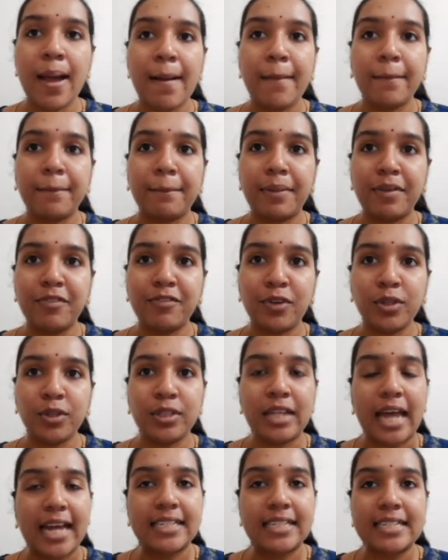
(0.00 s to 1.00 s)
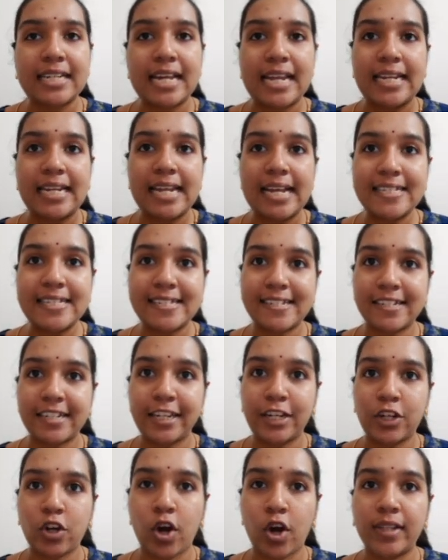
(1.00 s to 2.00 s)
Before that, let's
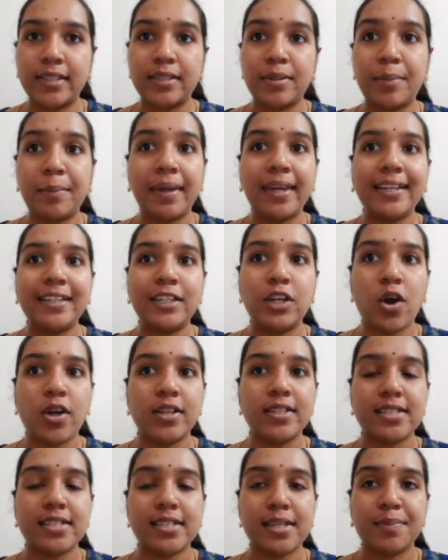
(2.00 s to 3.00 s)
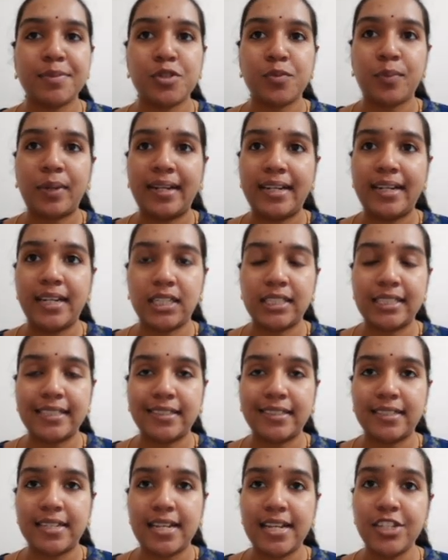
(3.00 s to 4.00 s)
recall the main concepts we learned
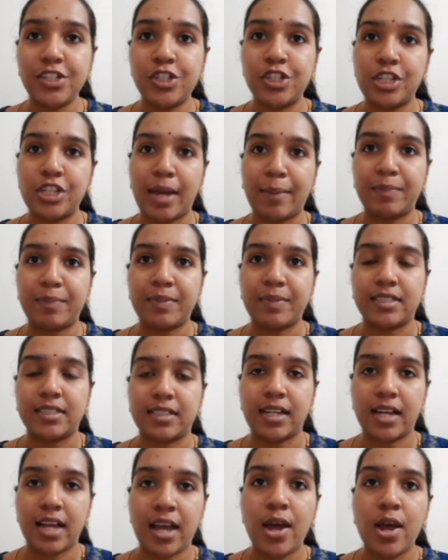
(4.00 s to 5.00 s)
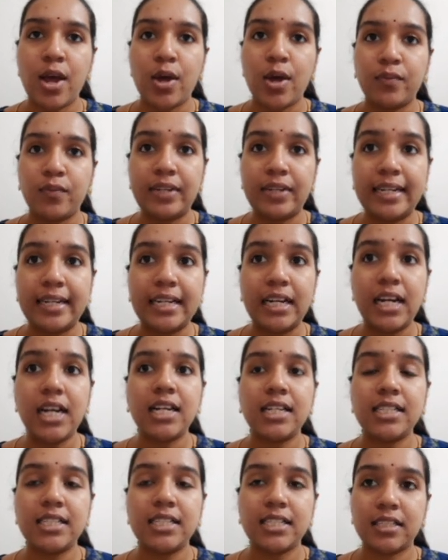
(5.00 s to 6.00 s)
in this chapter. We
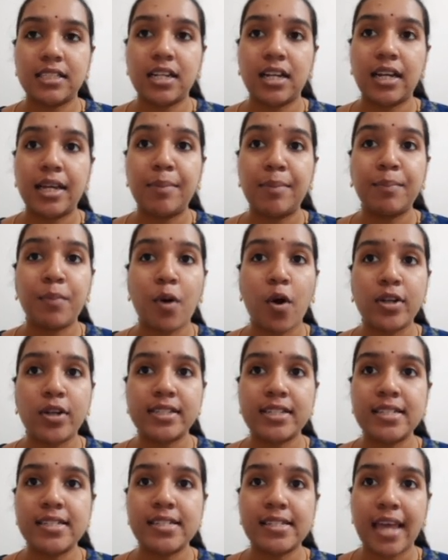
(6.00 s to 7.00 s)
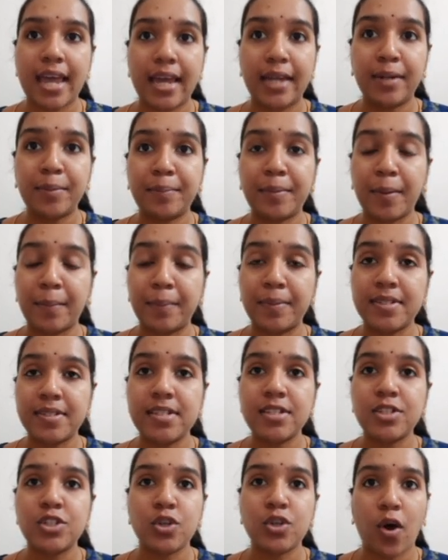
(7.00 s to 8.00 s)
learned the importance and
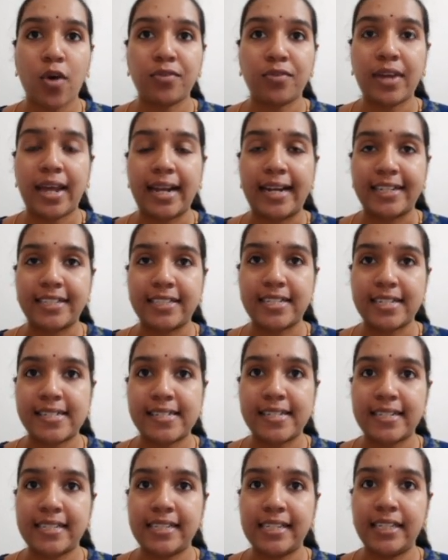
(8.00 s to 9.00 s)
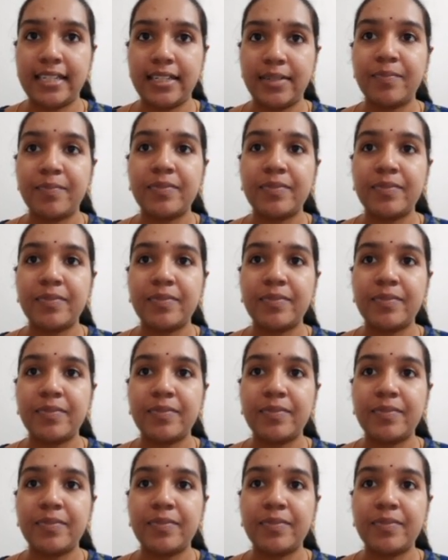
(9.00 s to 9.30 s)
purposes of electricity.